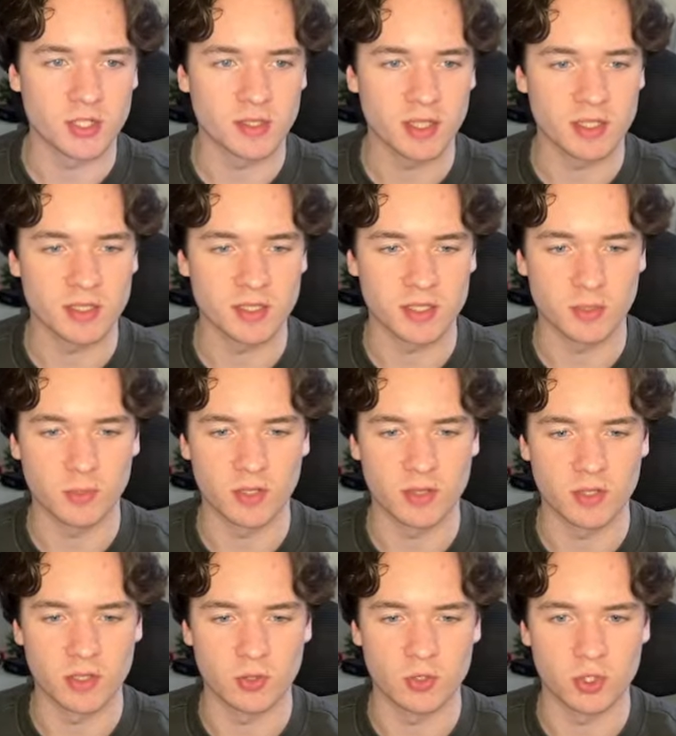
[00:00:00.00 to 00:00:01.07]
this to someone in
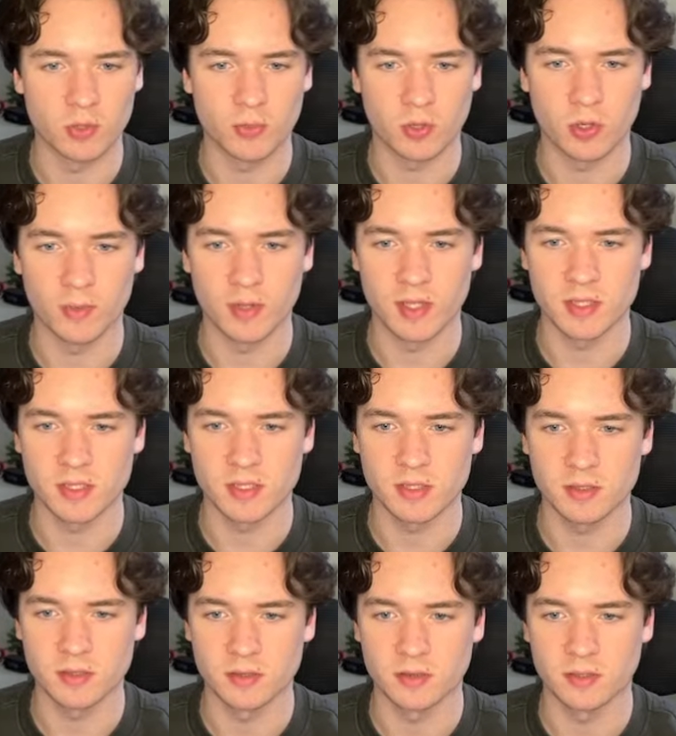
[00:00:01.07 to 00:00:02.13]
the YouTube
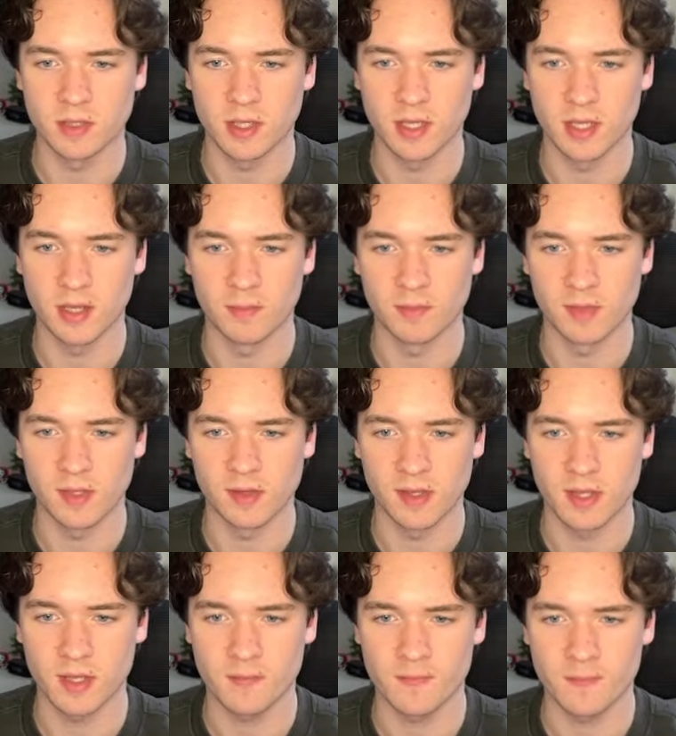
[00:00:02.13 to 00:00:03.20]
comments today.